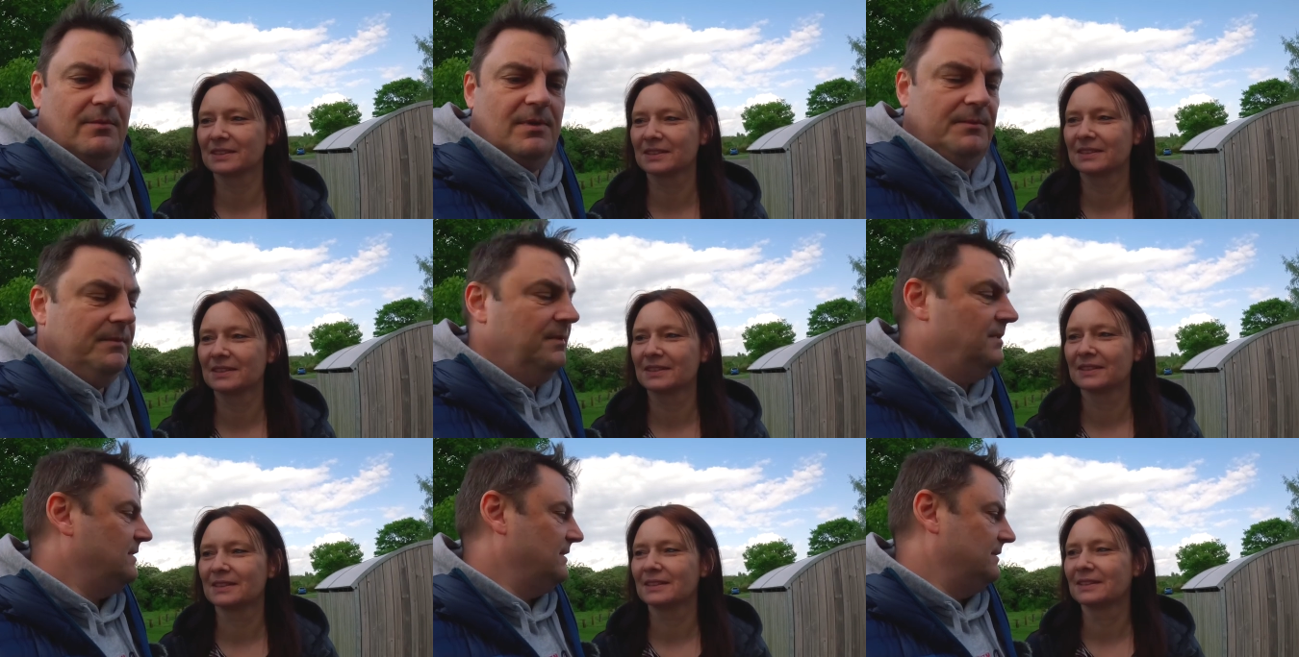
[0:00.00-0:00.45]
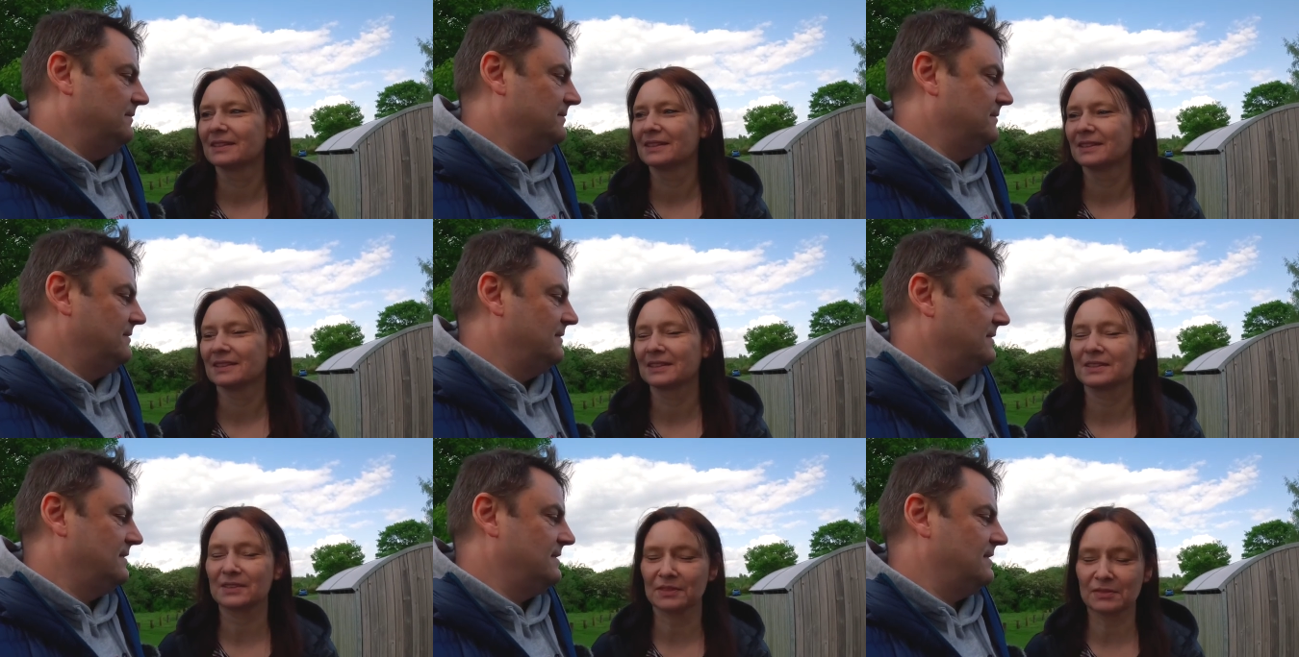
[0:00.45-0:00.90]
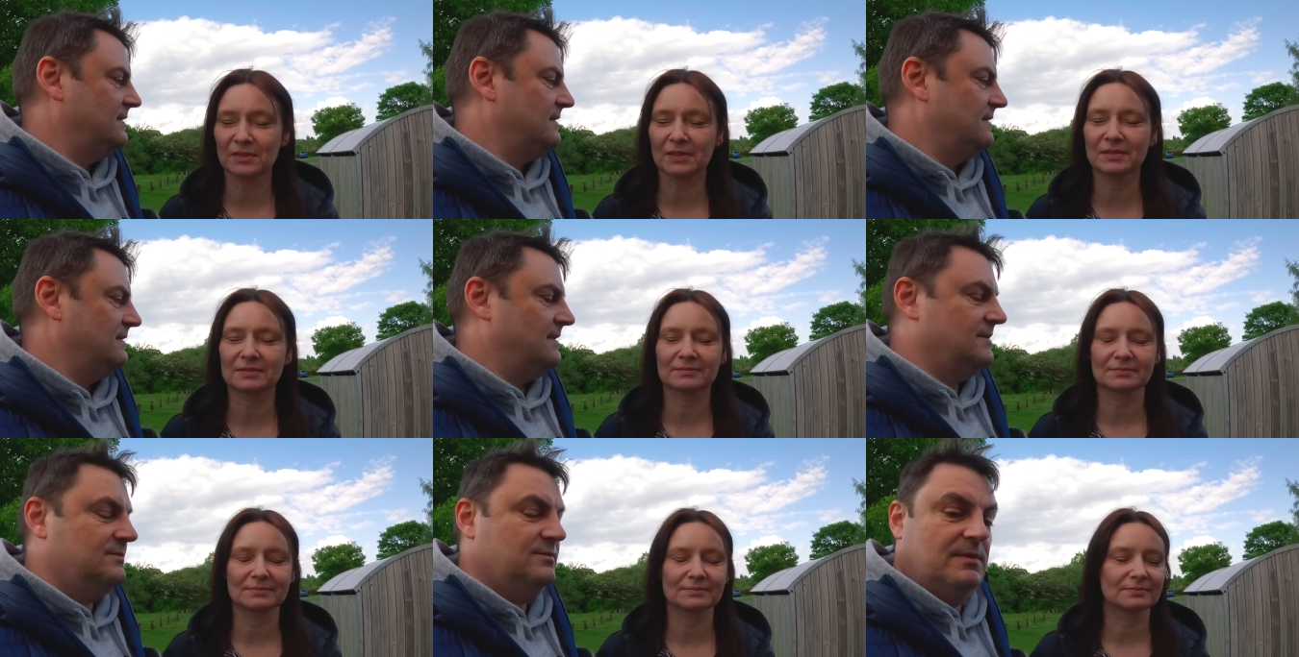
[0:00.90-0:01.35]
Speaker 1: Well, it will do. Oh.
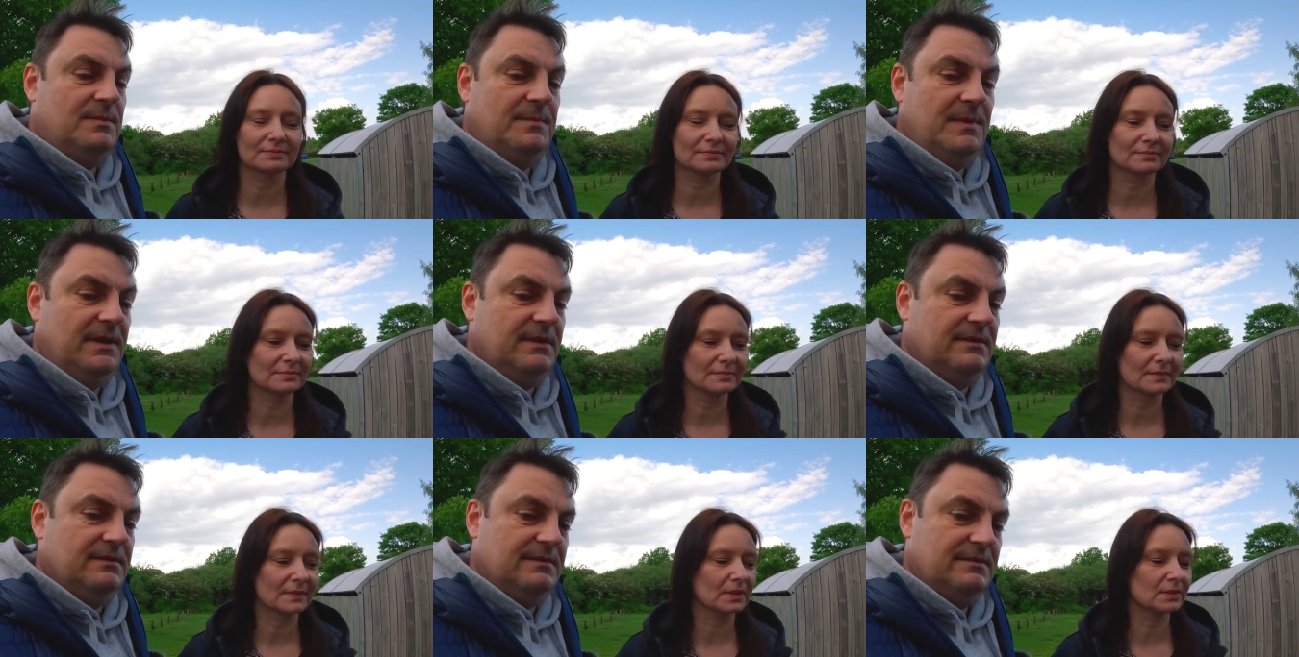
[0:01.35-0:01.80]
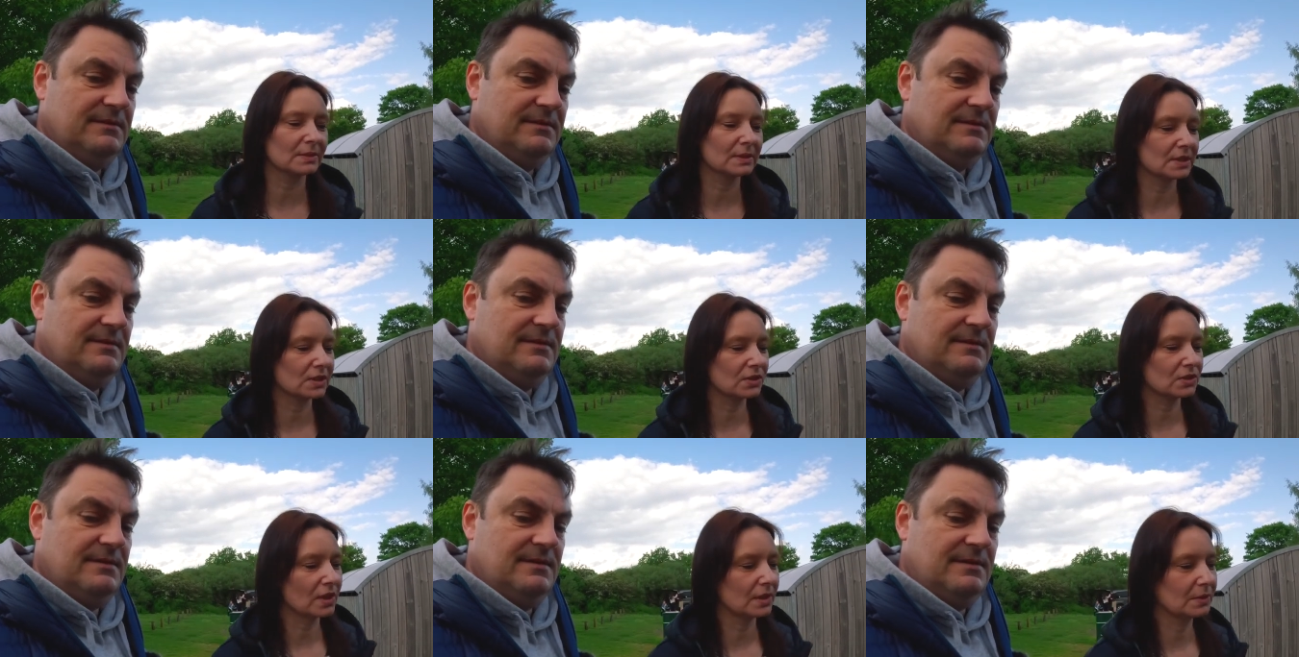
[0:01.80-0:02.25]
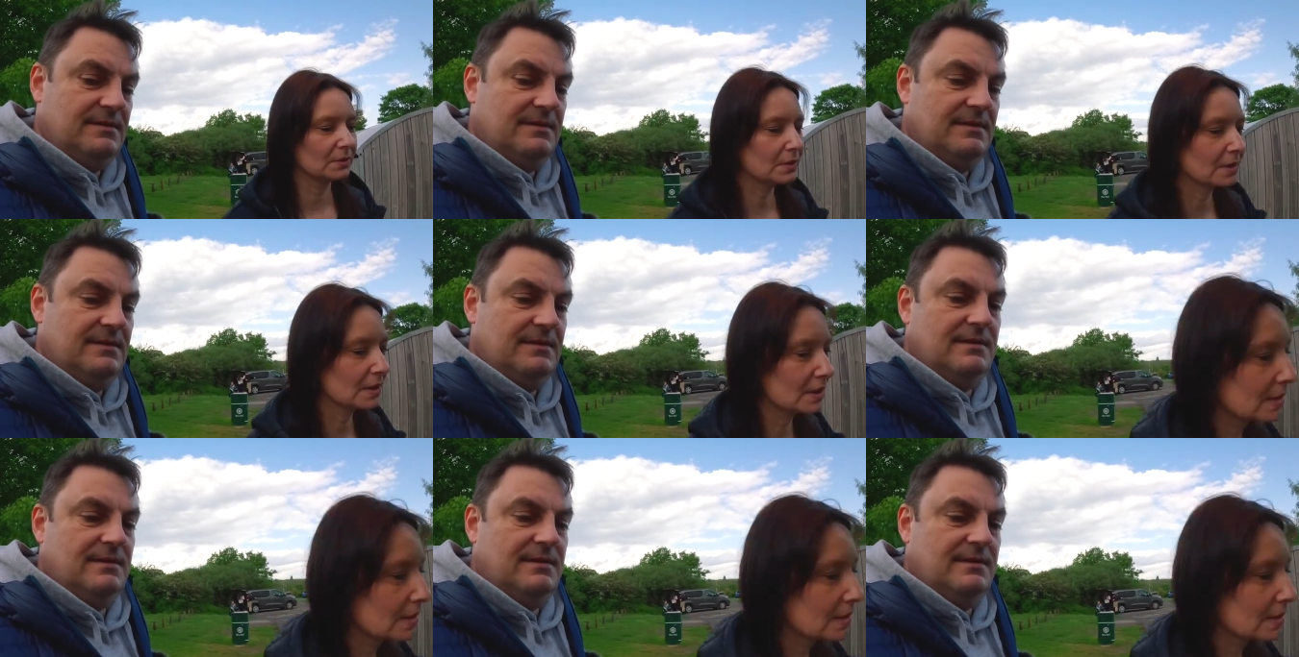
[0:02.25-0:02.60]
That's what I mean.
Speaker 2: Oh, it's a joke.